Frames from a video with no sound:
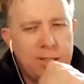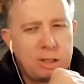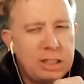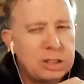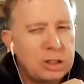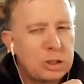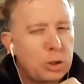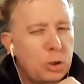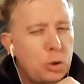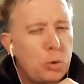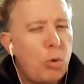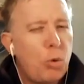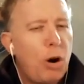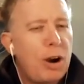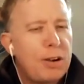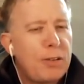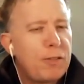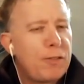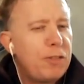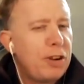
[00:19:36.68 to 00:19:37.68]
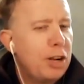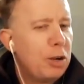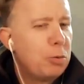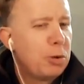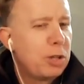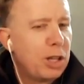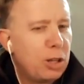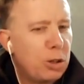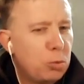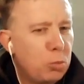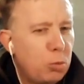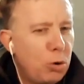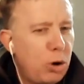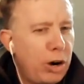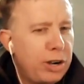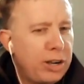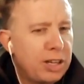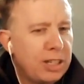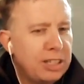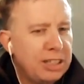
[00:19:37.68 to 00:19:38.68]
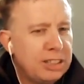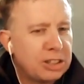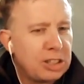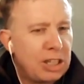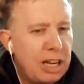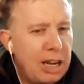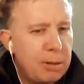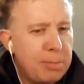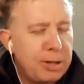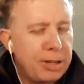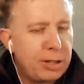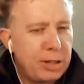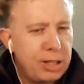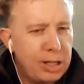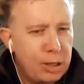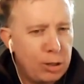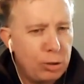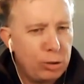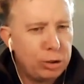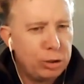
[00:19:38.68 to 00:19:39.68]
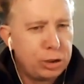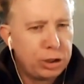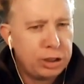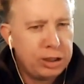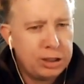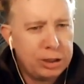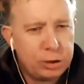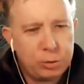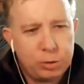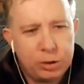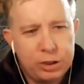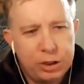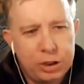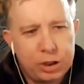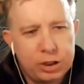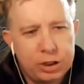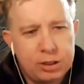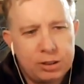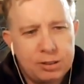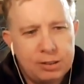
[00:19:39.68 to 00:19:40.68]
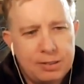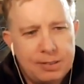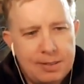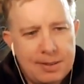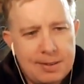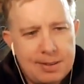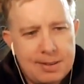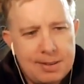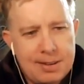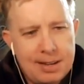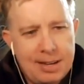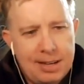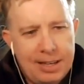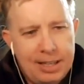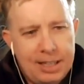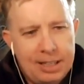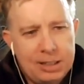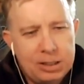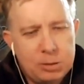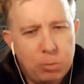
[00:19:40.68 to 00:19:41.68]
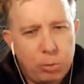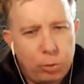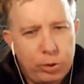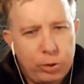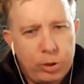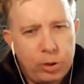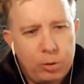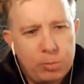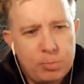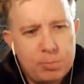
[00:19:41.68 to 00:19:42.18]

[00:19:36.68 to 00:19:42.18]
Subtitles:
he doesn't quite fit within the wider Islamic theology and tradition, and is more at home.